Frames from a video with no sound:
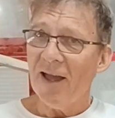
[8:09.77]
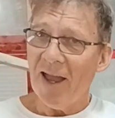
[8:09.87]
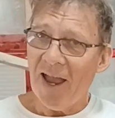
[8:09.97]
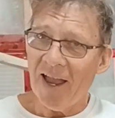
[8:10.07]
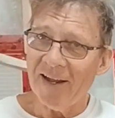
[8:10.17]

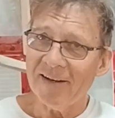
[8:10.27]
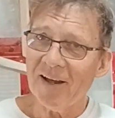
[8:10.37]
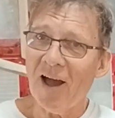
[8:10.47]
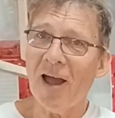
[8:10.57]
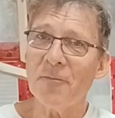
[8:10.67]
And
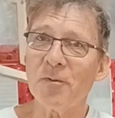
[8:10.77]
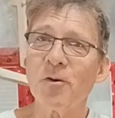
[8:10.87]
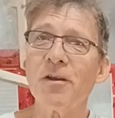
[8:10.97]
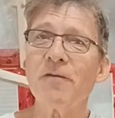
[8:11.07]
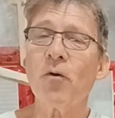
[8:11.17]
I'm
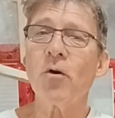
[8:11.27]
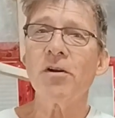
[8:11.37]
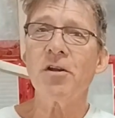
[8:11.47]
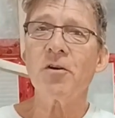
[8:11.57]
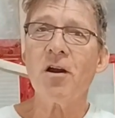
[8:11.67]
looking forward
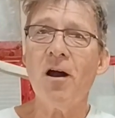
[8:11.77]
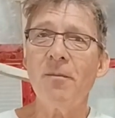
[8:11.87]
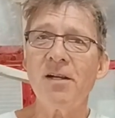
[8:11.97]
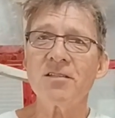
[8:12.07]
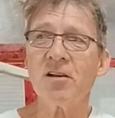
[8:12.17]
to your
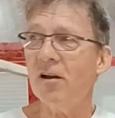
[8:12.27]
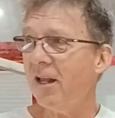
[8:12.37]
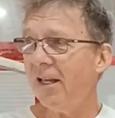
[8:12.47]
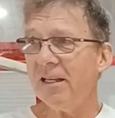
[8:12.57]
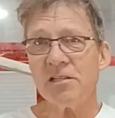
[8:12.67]
comments on
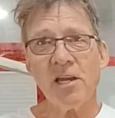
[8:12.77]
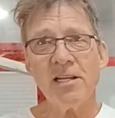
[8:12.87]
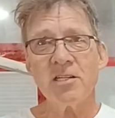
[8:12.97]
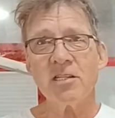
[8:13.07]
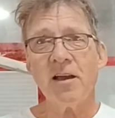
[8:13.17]
any
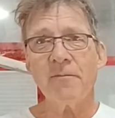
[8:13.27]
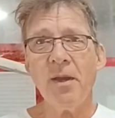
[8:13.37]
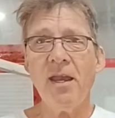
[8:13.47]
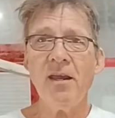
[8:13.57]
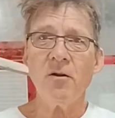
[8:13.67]
changes I've
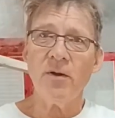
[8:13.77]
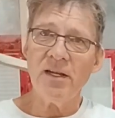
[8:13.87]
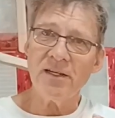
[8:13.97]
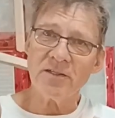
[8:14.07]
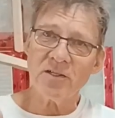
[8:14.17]
made or any
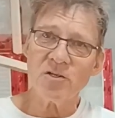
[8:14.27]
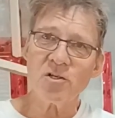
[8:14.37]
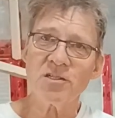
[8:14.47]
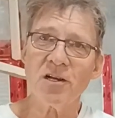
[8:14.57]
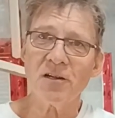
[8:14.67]

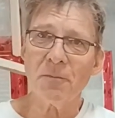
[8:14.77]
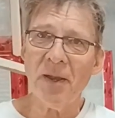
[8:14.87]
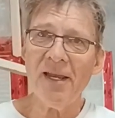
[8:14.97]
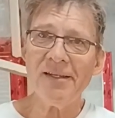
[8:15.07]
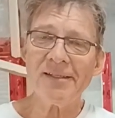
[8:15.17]
decisions on the
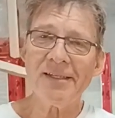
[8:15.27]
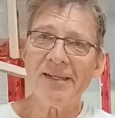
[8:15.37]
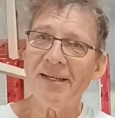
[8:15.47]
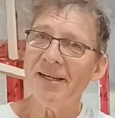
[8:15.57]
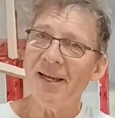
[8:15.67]
paint.
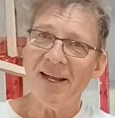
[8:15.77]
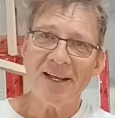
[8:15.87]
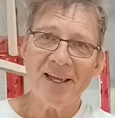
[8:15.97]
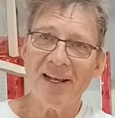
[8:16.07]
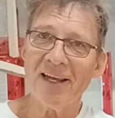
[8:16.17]
And
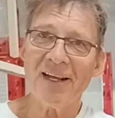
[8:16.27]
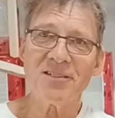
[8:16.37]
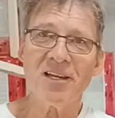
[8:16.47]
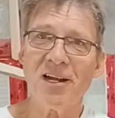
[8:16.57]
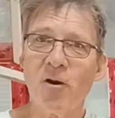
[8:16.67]
again, like I
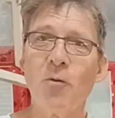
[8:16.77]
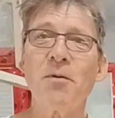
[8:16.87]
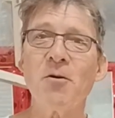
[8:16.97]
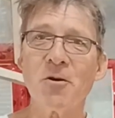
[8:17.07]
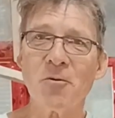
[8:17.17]
said, I hope
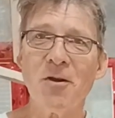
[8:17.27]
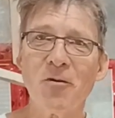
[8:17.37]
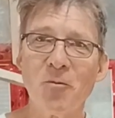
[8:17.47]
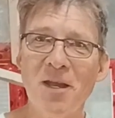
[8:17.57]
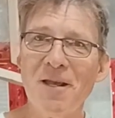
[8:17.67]
you agree
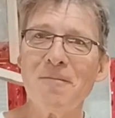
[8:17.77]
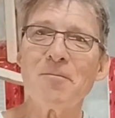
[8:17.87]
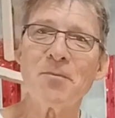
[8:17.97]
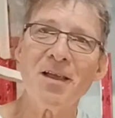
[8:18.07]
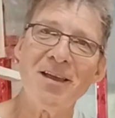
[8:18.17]
with
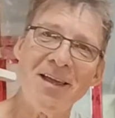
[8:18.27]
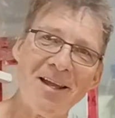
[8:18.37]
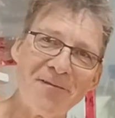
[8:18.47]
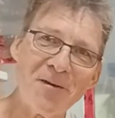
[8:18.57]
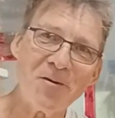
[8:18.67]
me. And
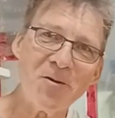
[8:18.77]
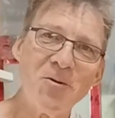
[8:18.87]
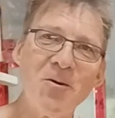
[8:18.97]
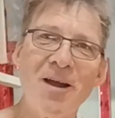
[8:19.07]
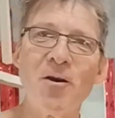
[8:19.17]
if you
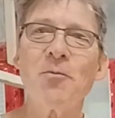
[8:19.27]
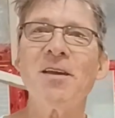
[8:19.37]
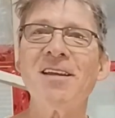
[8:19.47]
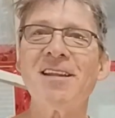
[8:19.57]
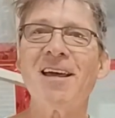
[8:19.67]
do, I hope you
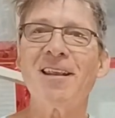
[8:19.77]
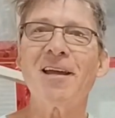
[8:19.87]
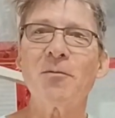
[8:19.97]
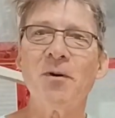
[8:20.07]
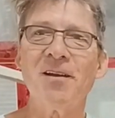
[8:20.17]
hit that
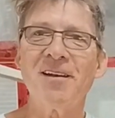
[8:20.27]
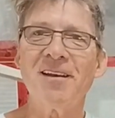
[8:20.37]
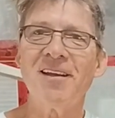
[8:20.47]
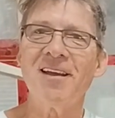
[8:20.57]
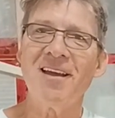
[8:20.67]
like
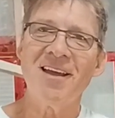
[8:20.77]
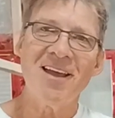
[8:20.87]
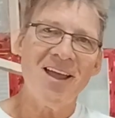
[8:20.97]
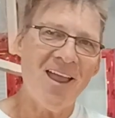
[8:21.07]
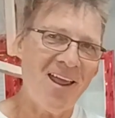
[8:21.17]
button,
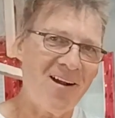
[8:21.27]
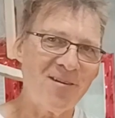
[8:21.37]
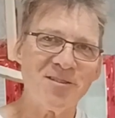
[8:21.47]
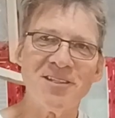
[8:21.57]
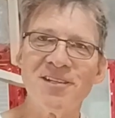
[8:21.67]
and I'll
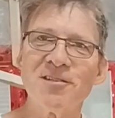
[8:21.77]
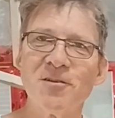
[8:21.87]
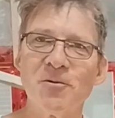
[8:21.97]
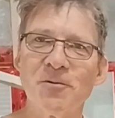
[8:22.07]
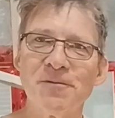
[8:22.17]
see you soon.